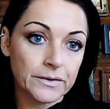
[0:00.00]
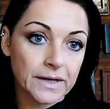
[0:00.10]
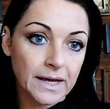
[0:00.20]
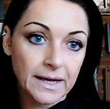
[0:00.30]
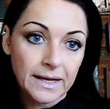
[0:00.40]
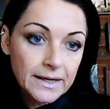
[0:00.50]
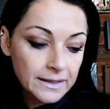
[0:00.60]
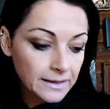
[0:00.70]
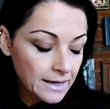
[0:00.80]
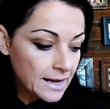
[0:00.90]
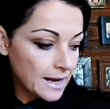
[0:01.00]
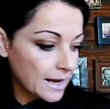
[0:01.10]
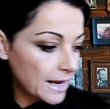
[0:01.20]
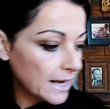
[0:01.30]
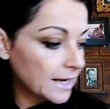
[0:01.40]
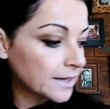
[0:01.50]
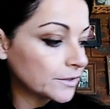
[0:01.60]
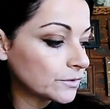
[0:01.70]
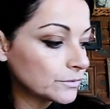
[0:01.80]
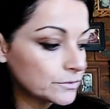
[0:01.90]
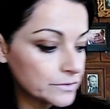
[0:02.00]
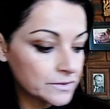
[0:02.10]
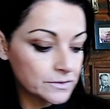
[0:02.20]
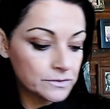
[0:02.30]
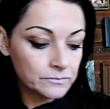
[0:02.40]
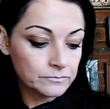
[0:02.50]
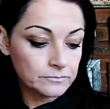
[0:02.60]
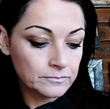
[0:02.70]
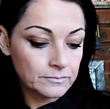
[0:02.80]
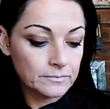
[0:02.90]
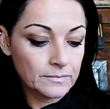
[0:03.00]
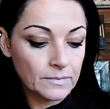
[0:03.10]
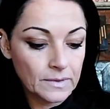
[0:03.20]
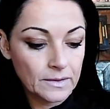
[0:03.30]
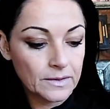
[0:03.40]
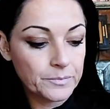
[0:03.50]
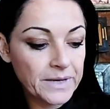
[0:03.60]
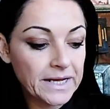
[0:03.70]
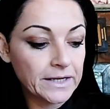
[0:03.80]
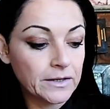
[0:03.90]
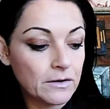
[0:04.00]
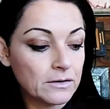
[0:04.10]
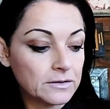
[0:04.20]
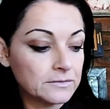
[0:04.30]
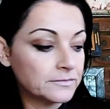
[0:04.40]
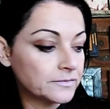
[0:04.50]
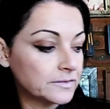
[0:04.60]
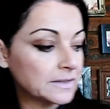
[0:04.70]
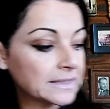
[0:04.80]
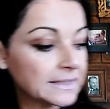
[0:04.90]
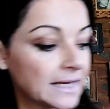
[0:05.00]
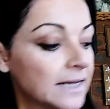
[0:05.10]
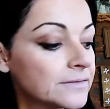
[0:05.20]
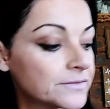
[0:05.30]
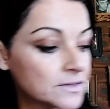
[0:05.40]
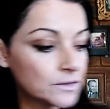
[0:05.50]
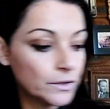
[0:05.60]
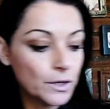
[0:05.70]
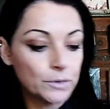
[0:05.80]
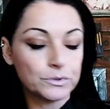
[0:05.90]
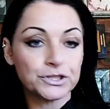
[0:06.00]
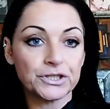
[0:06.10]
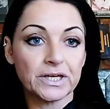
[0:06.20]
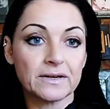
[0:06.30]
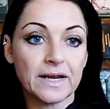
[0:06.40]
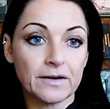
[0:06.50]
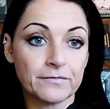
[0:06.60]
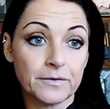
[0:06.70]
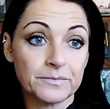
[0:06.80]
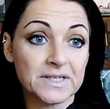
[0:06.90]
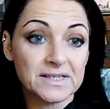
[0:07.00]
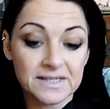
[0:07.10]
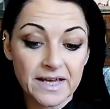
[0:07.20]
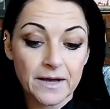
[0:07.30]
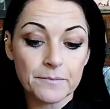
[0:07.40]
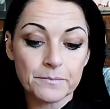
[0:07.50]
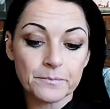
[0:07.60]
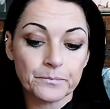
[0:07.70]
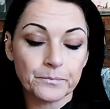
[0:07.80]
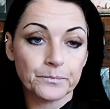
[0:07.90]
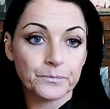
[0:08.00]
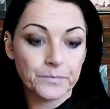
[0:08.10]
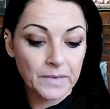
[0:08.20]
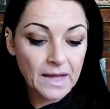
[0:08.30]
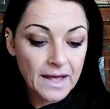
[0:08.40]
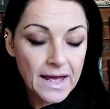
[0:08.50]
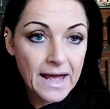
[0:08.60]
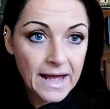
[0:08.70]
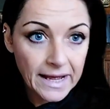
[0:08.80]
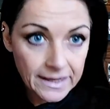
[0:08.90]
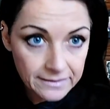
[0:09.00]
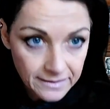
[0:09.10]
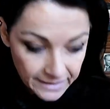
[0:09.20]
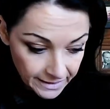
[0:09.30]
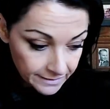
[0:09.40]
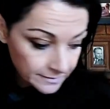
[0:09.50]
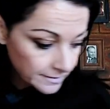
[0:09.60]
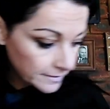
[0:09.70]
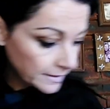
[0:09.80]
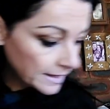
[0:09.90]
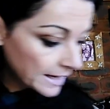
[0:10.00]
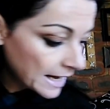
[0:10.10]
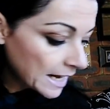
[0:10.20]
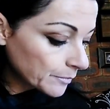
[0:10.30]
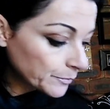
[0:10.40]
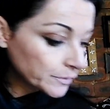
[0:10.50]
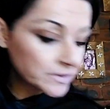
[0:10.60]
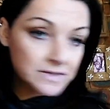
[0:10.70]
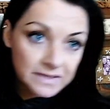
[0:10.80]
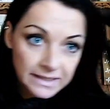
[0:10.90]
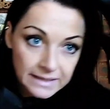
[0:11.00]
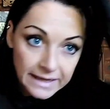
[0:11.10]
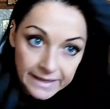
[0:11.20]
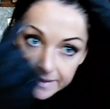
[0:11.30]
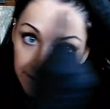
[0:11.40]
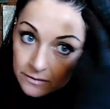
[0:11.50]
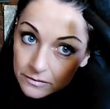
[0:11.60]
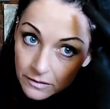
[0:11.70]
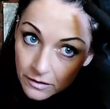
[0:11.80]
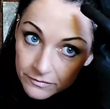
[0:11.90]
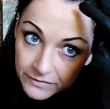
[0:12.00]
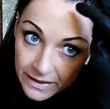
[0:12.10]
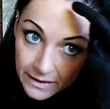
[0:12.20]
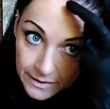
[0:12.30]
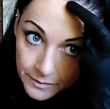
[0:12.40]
Okay, I use a pair of gloves which you can get from Dischem, and then I put a layer of